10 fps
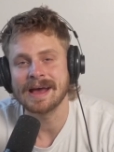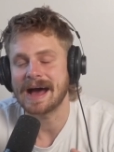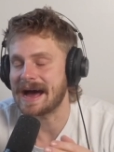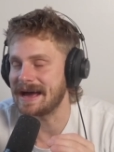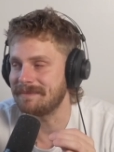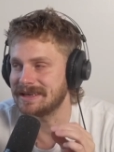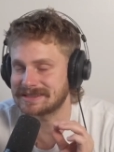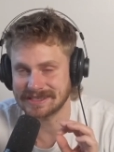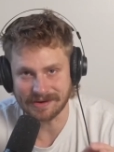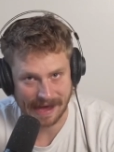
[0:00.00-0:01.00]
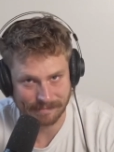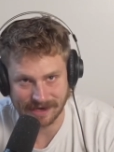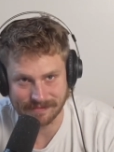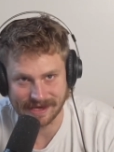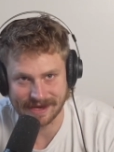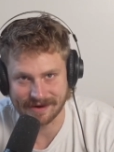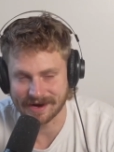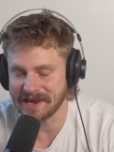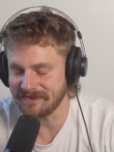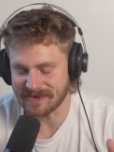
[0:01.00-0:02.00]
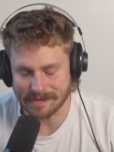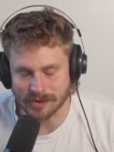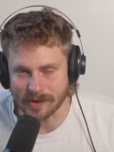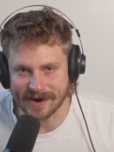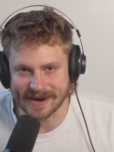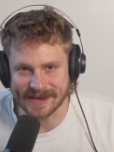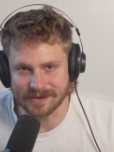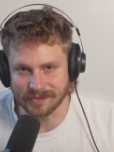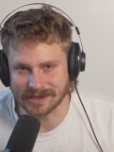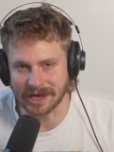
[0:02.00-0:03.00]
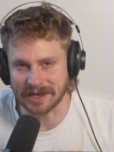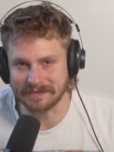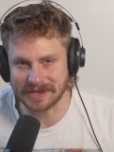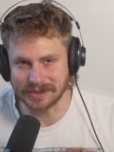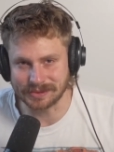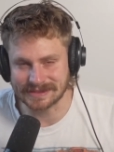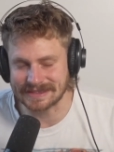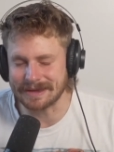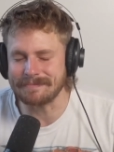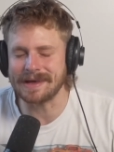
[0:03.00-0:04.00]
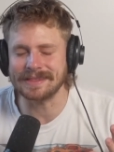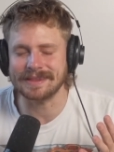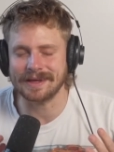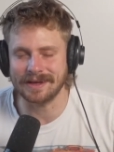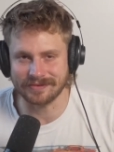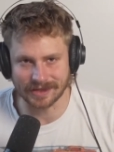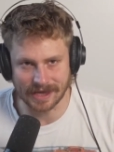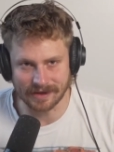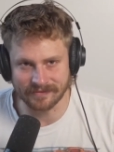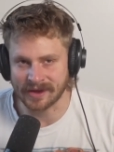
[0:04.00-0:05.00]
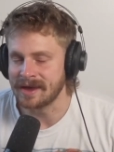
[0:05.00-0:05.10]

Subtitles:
I'm so happy to be here in February with all of yous, the month of love.